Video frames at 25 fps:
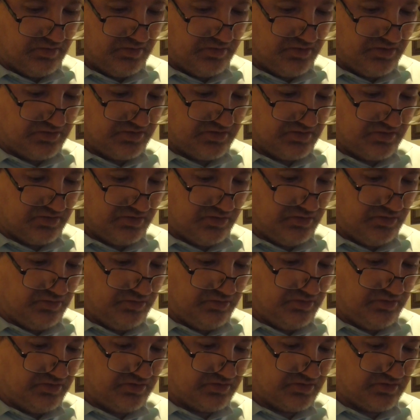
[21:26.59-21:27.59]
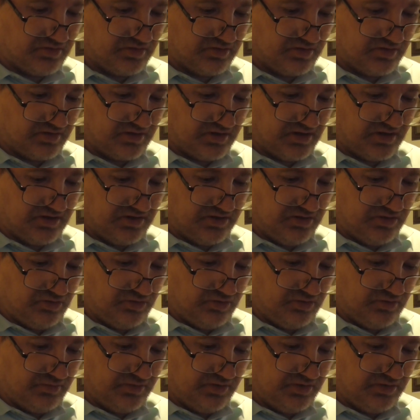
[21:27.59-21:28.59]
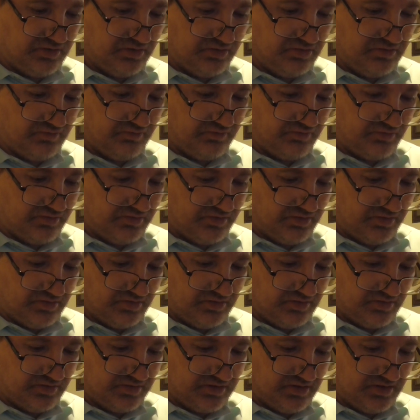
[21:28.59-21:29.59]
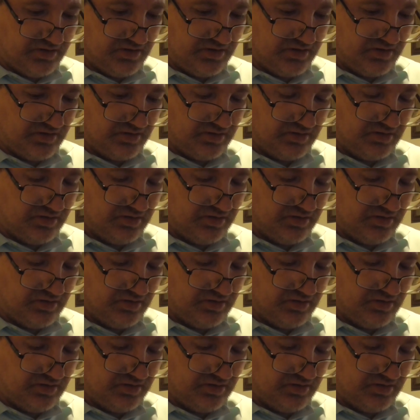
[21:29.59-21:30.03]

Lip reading: Just do this thing you normally do for the thing.